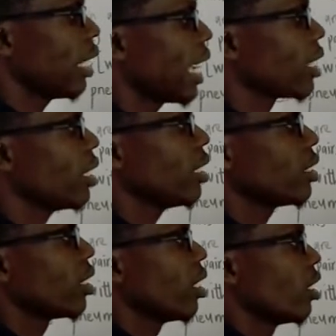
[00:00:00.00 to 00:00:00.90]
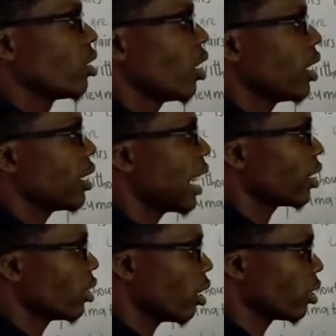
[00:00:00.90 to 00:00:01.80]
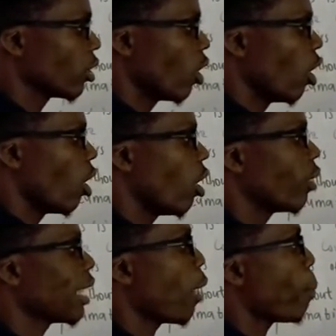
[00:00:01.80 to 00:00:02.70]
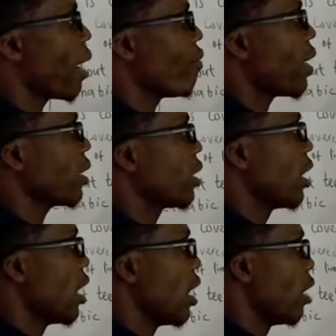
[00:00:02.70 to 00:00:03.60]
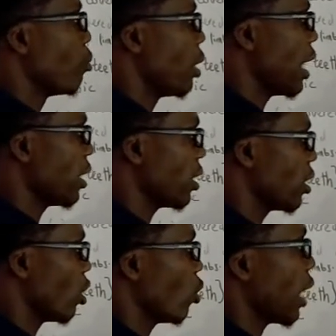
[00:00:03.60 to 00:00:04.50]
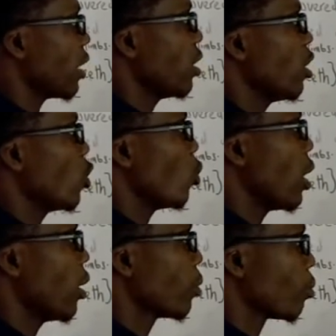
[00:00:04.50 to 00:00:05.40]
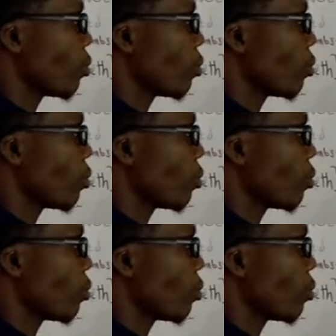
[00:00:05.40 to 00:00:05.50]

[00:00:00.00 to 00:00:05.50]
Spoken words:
like this. Sorry, that's not all that perfect, but let's look at it this way.